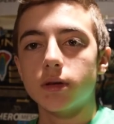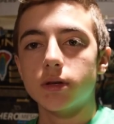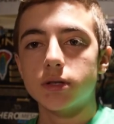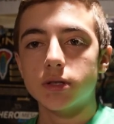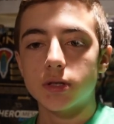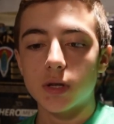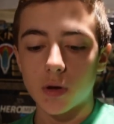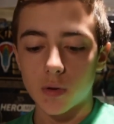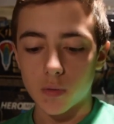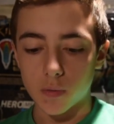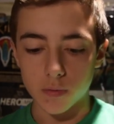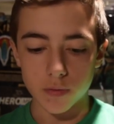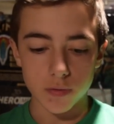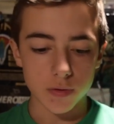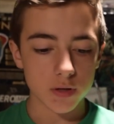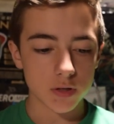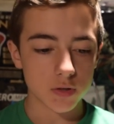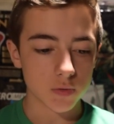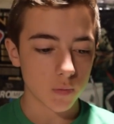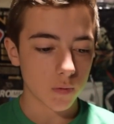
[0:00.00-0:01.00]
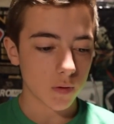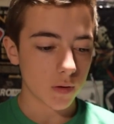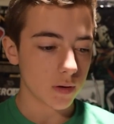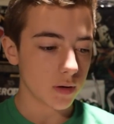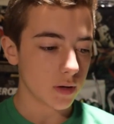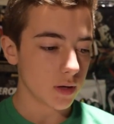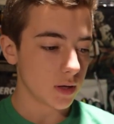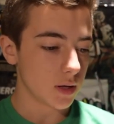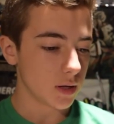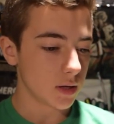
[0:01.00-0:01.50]
So this
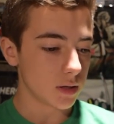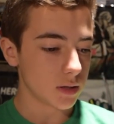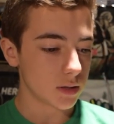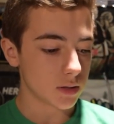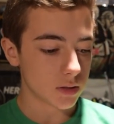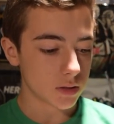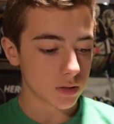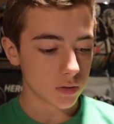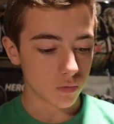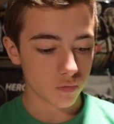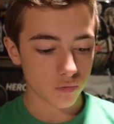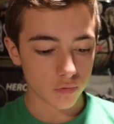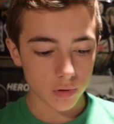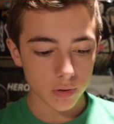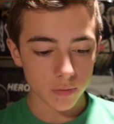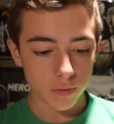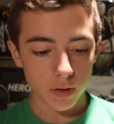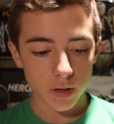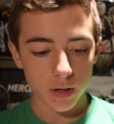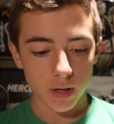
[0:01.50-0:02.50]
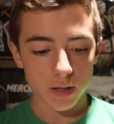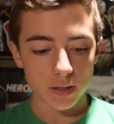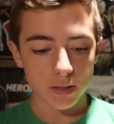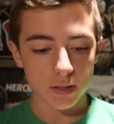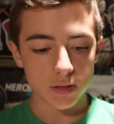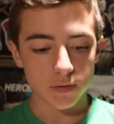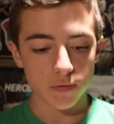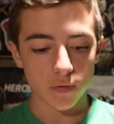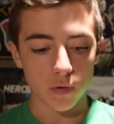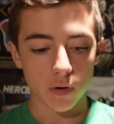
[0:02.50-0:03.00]
one is really nice.
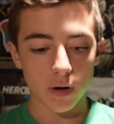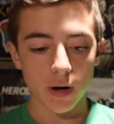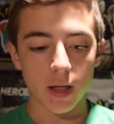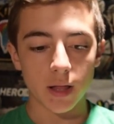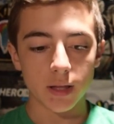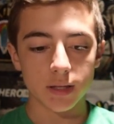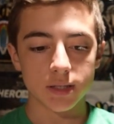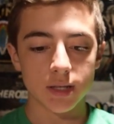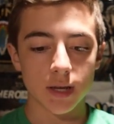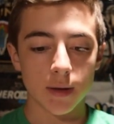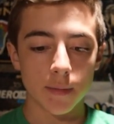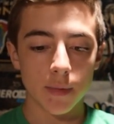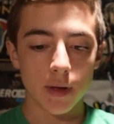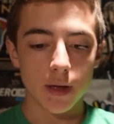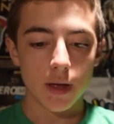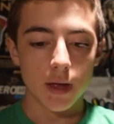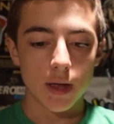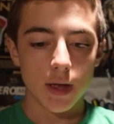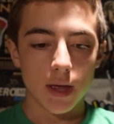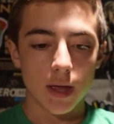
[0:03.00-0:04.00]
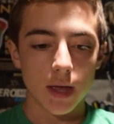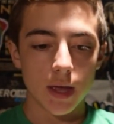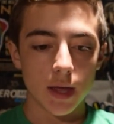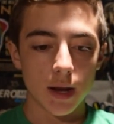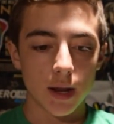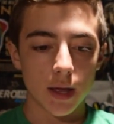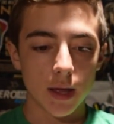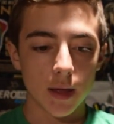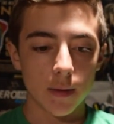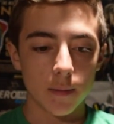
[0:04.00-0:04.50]
It's for an LSM,
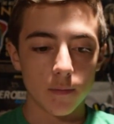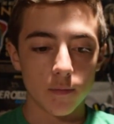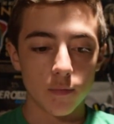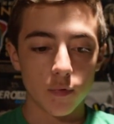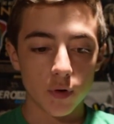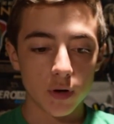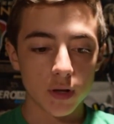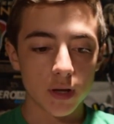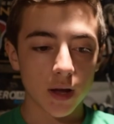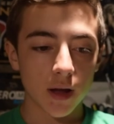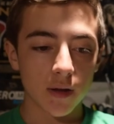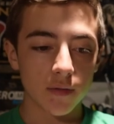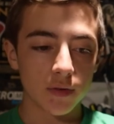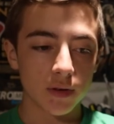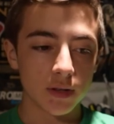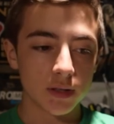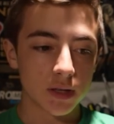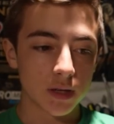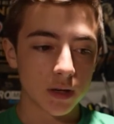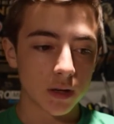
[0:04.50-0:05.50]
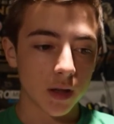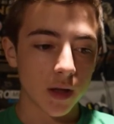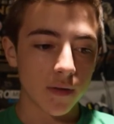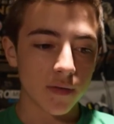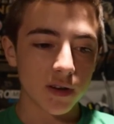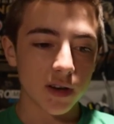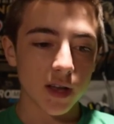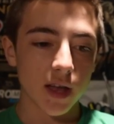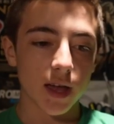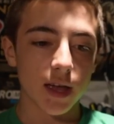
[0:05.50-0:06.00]
and I'm pretty confident he's going to
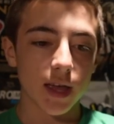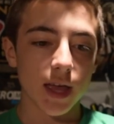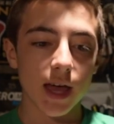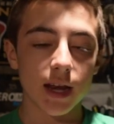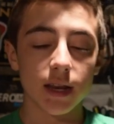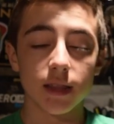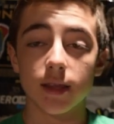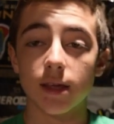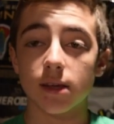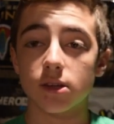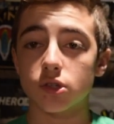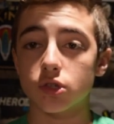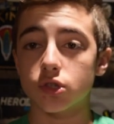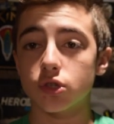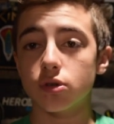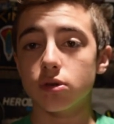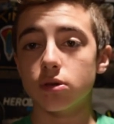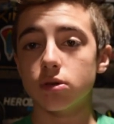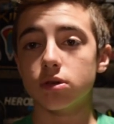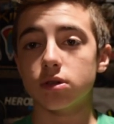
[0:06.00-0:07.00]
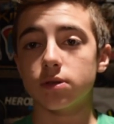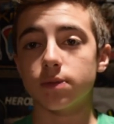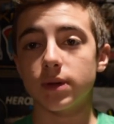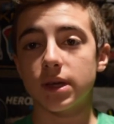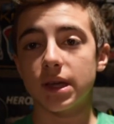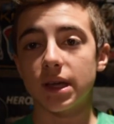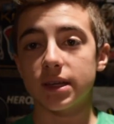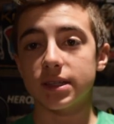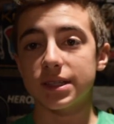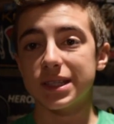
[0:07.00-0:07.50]
love it. I added the extra shooter just
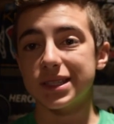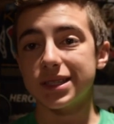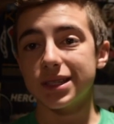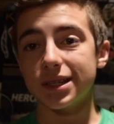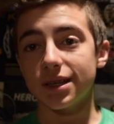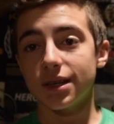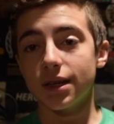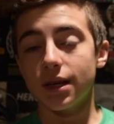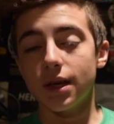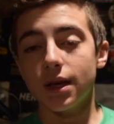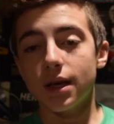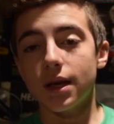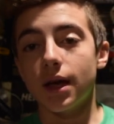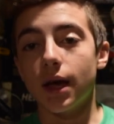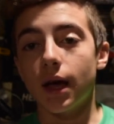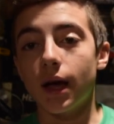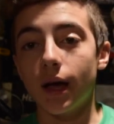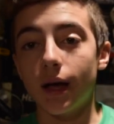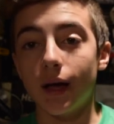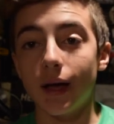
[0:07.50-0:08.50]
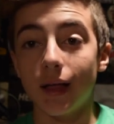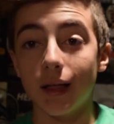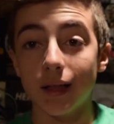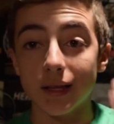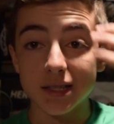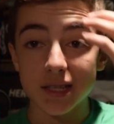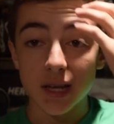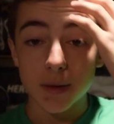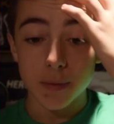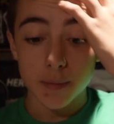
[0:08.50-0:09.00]
because as a
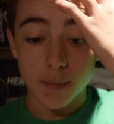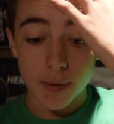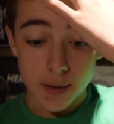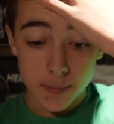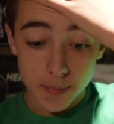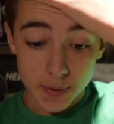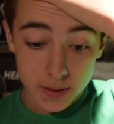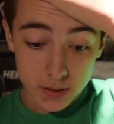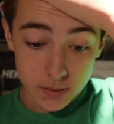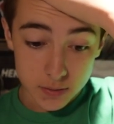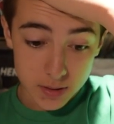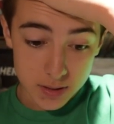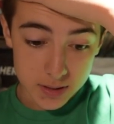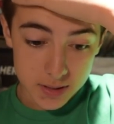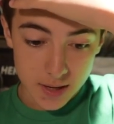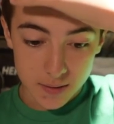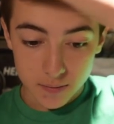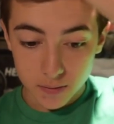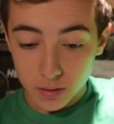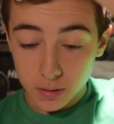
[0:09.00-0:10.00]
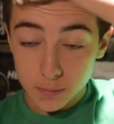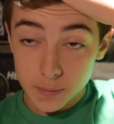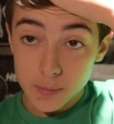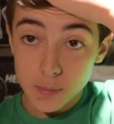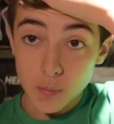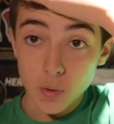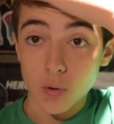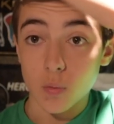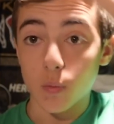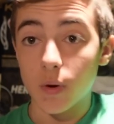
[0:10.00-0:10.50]
LSM, in my opinion, you need to have a little
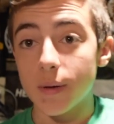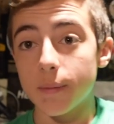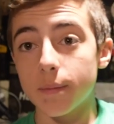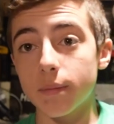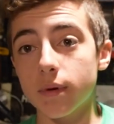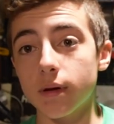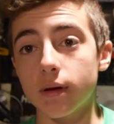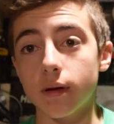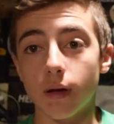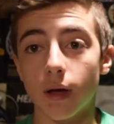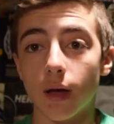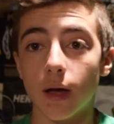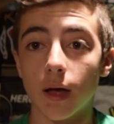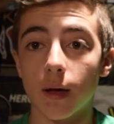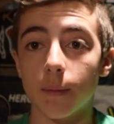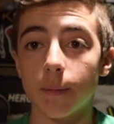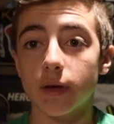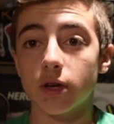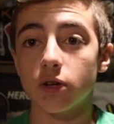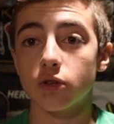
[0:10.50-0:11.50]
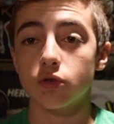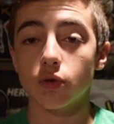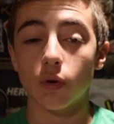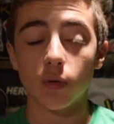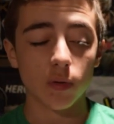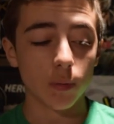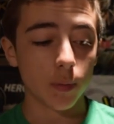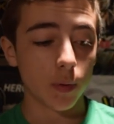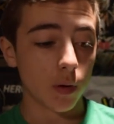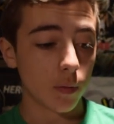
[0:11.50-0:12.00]
bit more width and
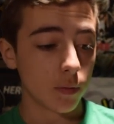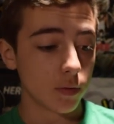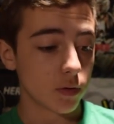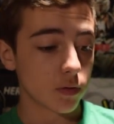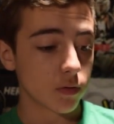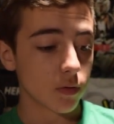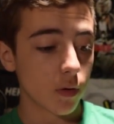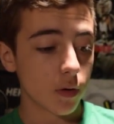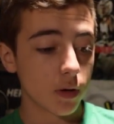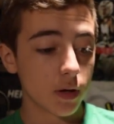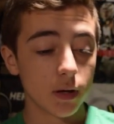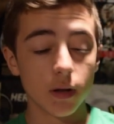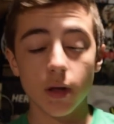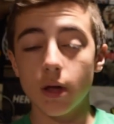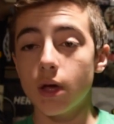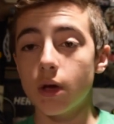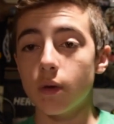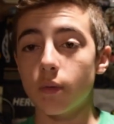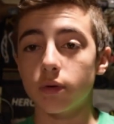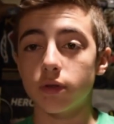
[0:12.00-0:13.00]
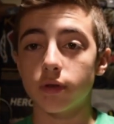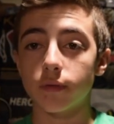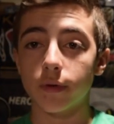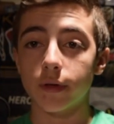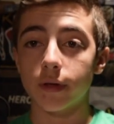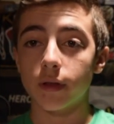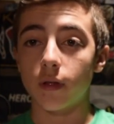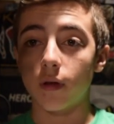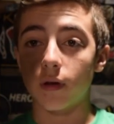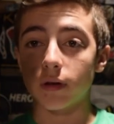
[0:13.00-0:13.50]
control the ball when you're throwing it with a
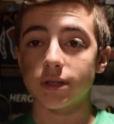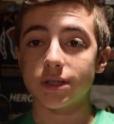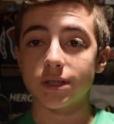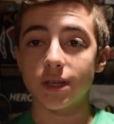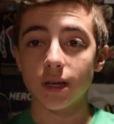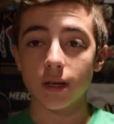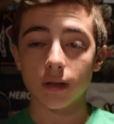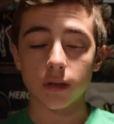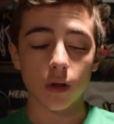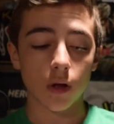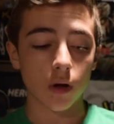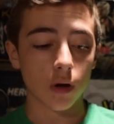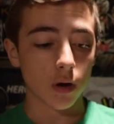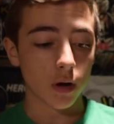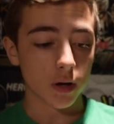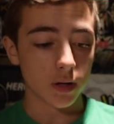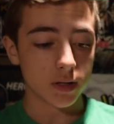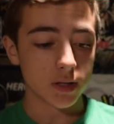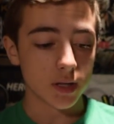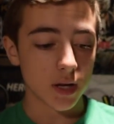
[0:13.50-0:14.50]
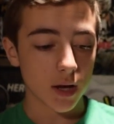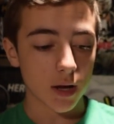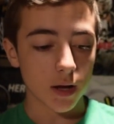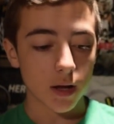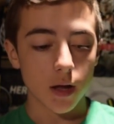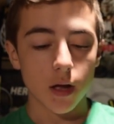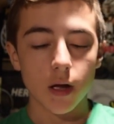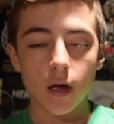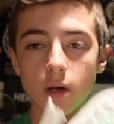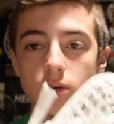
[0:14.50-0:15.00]
really long stick, long arcing stick.
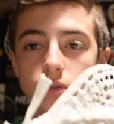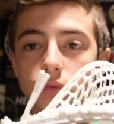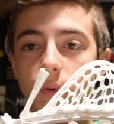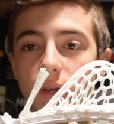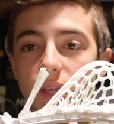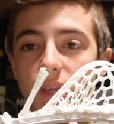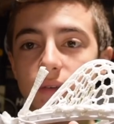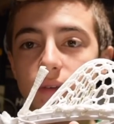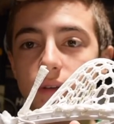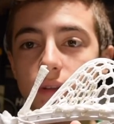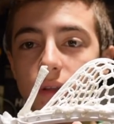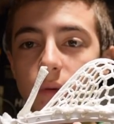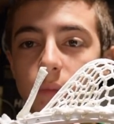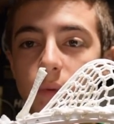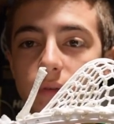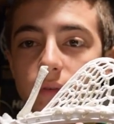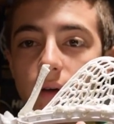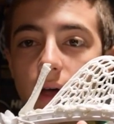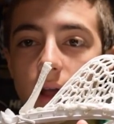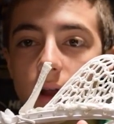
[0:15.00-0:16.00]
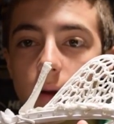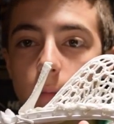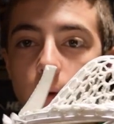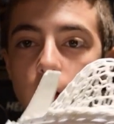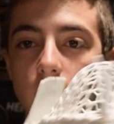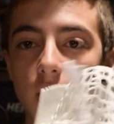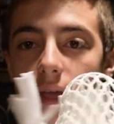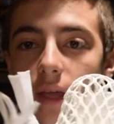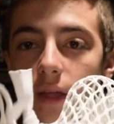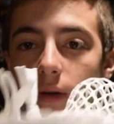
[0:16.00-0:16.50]
So by giving it a little bit of a higher
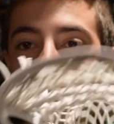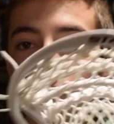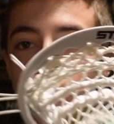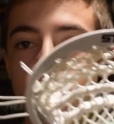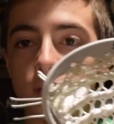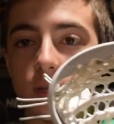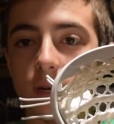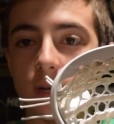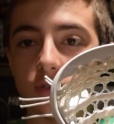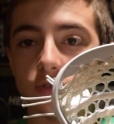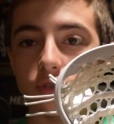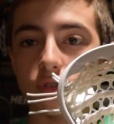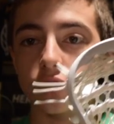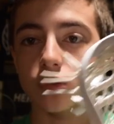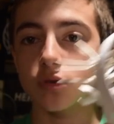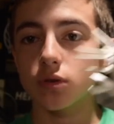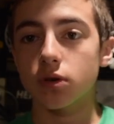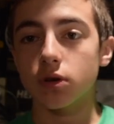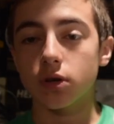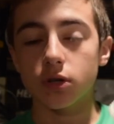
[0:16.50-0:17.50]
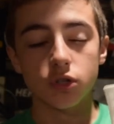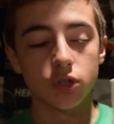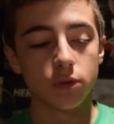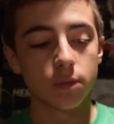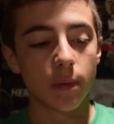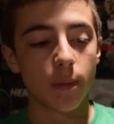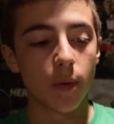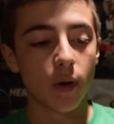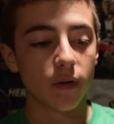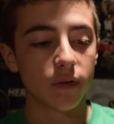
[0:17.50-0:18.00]
pocket with an extra shooter, it should
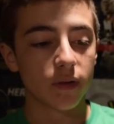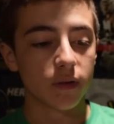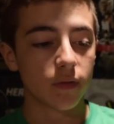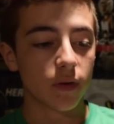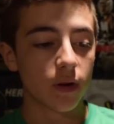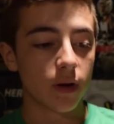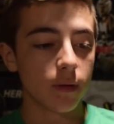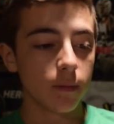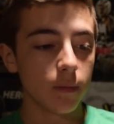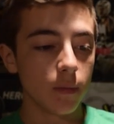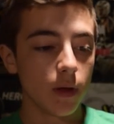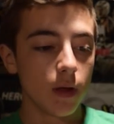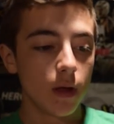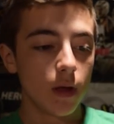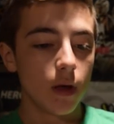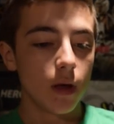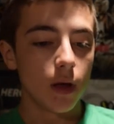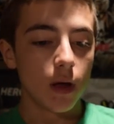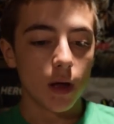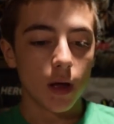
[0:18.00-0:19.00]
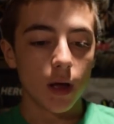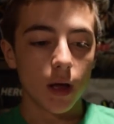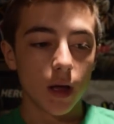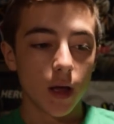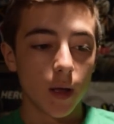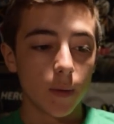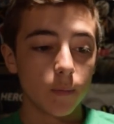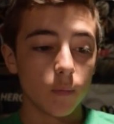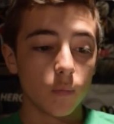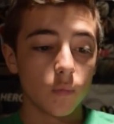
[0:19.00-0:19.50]
be perfect for
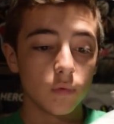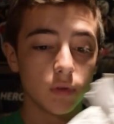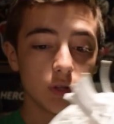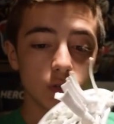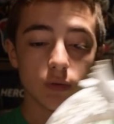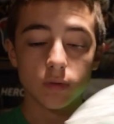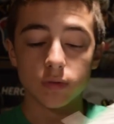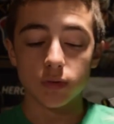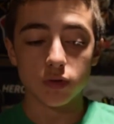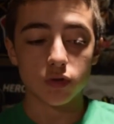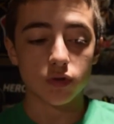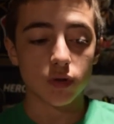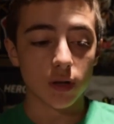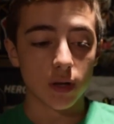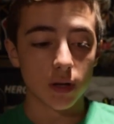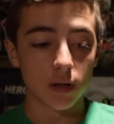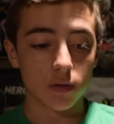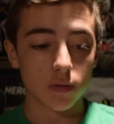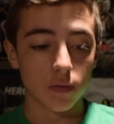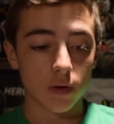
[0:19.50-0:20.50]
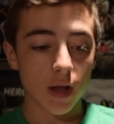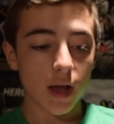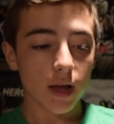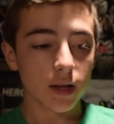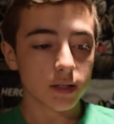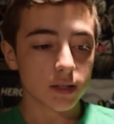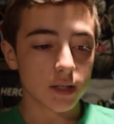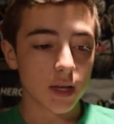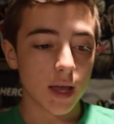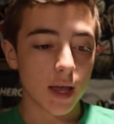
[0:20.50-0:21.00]
him. This one's with String King
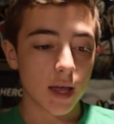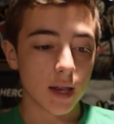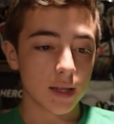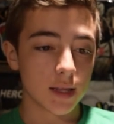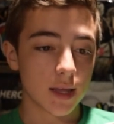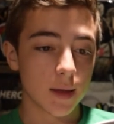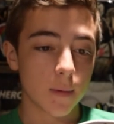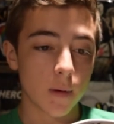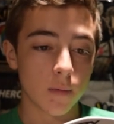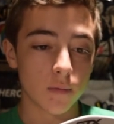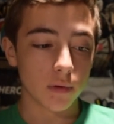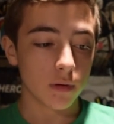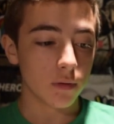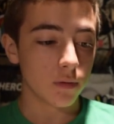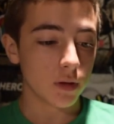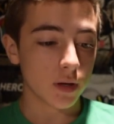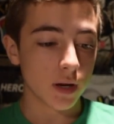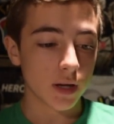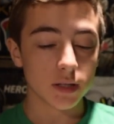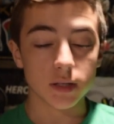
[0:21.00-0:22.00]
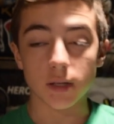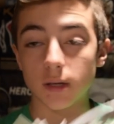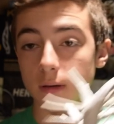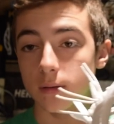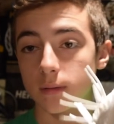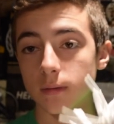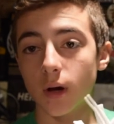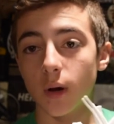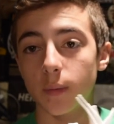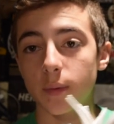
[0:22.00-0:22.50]
3X, and it came out really nicely.
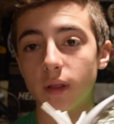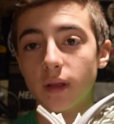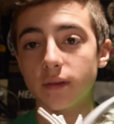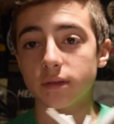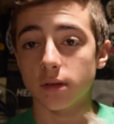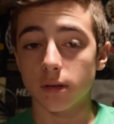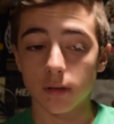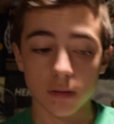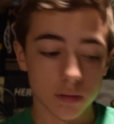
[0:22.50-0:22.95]
Hope he loves it.